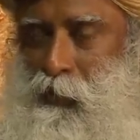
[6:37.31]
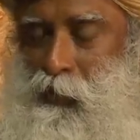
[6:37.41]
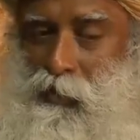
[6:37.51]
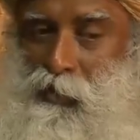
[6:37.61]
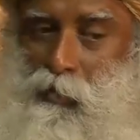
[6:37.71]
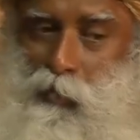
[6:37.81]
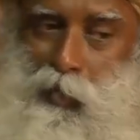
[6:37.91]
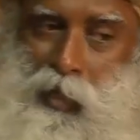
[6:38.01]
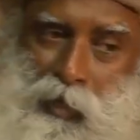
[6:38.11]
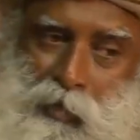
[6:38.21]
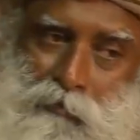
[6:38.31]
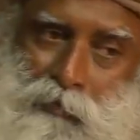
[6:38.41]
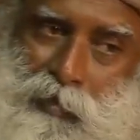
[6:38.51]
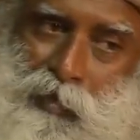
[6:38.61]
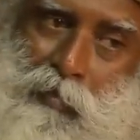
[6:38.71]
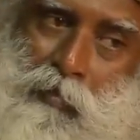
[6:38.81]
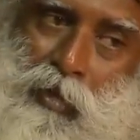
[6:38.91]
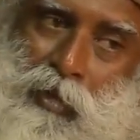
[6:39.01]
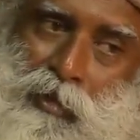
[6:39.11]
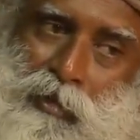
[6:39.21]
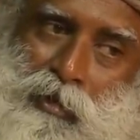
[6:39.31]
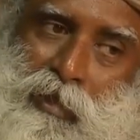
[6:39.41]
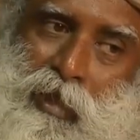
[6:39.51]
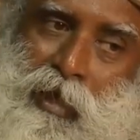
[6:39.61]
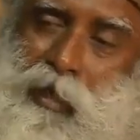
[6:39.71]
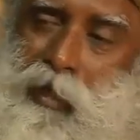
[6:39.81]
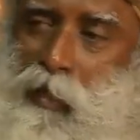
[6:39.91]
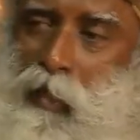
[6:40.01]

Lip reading: in some way your physical body is still hanging